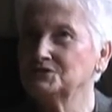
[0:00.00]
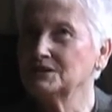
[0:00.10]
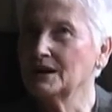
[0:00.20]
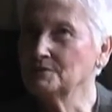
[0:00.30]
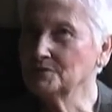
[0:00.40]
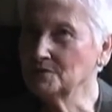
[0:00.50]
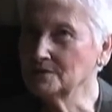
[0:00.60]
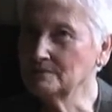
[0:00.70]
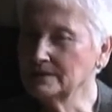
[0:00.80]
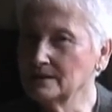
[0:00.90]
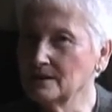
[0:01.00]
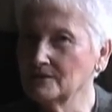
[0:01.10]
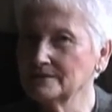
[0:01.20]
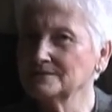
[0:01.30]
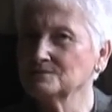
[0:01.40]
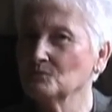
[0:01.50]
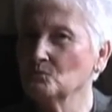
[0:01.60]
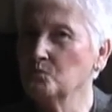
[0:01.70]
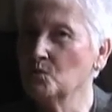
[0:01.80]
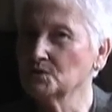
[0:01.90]
don't fully realise
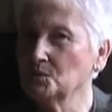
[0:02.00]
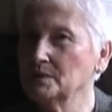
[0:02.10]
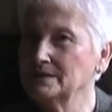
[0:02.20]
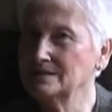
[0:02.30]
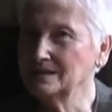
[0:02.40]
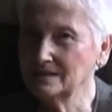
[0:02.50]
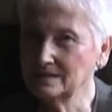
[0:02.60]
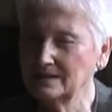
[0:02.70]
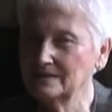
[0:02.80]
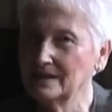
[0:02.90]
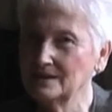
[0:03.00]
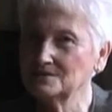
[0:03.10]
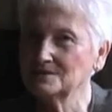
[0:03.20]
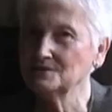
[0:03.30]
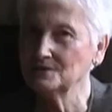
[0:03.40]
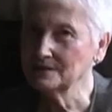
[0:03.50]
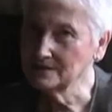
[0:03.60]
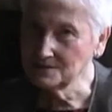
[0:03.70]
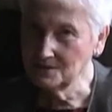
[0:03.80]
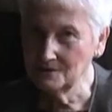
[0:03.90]
what we did in those
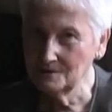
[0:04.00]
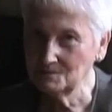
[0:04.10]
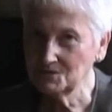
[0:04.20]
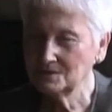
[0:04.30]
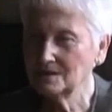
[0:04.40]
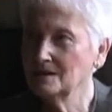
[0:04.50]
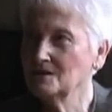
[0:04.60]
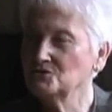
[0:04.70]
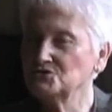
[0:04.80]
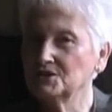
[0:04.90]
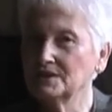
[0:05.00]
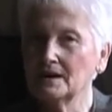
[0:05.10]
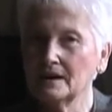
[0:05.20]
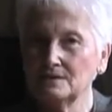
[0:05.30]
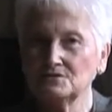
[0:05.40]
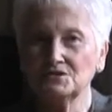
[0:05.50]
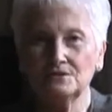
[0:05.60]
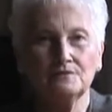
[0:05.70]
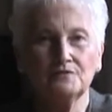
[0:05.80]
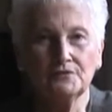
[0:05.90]
earlier times to gain
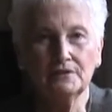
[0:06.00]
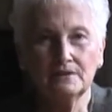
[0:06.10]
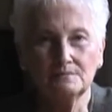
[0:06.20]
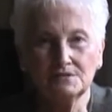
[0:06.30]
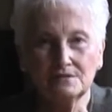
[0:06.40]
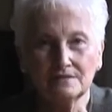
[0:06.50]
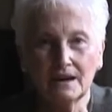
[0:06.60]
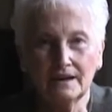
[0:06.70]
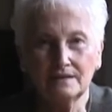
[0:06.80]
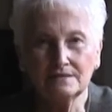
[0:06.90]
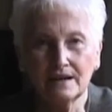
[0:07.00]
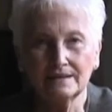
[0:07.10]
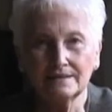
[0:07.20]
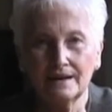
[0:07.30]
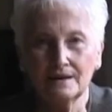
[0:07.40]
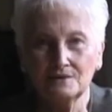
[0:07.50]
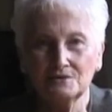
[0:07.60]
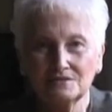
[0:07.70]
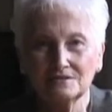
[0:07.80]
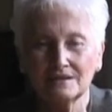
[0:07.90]
certain freedoms that they take now
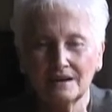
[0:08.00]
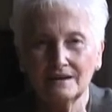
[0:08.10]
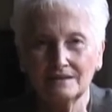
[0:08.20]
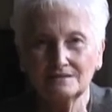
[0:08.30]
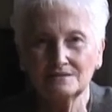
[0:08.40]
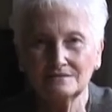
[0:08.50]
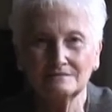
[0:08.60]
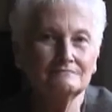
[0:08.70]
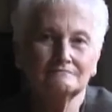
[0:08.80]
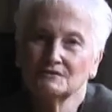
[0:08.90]
as, as